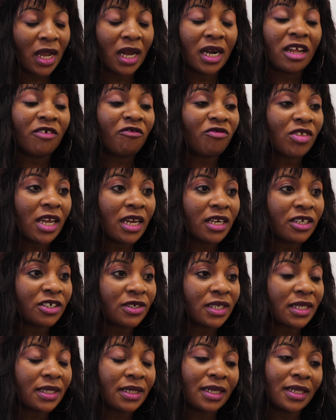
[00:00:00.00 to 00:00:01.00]
And if they're
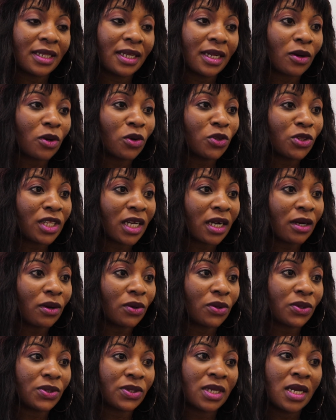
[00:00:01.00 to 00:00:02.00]
interested, they contact
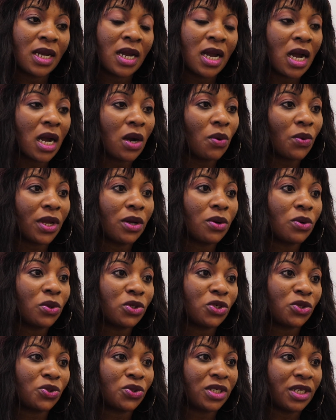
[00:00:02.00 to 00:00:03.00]
us and we
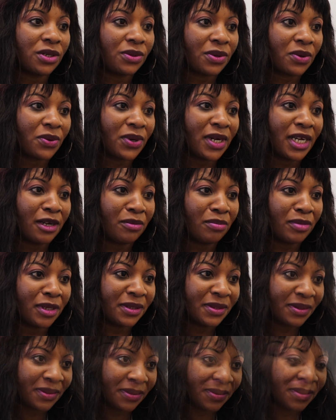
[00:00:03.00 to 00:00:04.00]
go through the
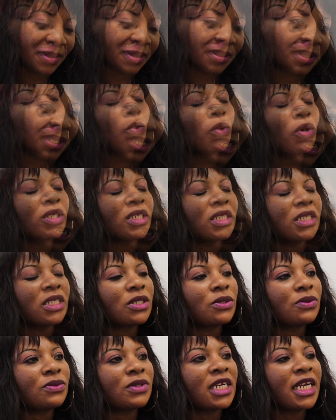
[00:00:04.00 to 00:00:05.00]
requirement. But what
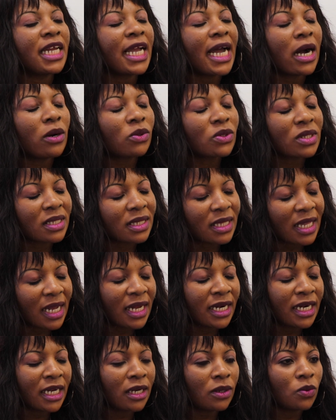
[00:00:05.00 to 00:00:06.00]
is really
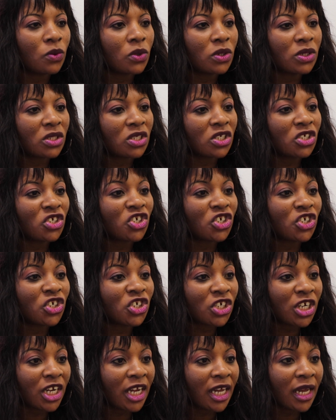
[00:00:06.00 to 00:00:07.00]
outstanding was this
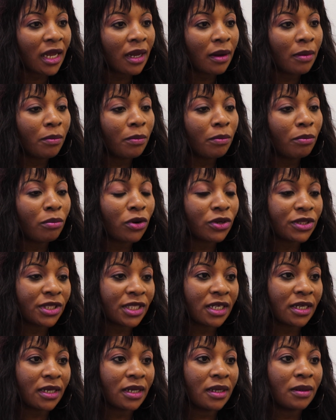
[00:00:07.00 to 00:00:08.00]
share
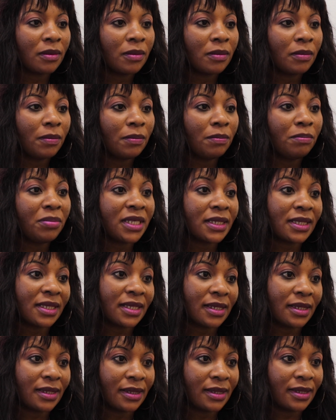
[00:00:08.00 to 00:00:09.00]
butter
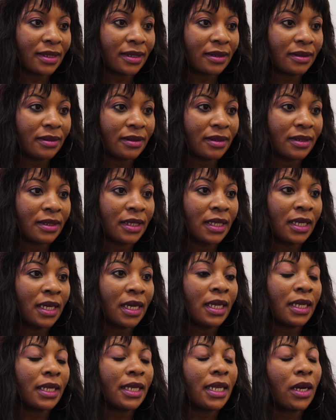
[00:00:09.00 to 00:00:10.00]
business deal
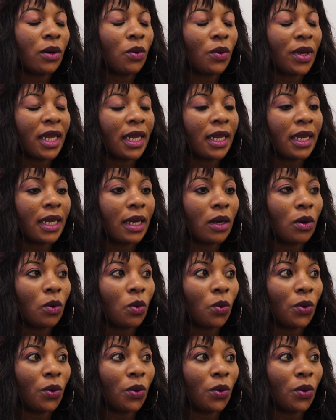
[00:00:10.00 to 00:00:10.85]
that we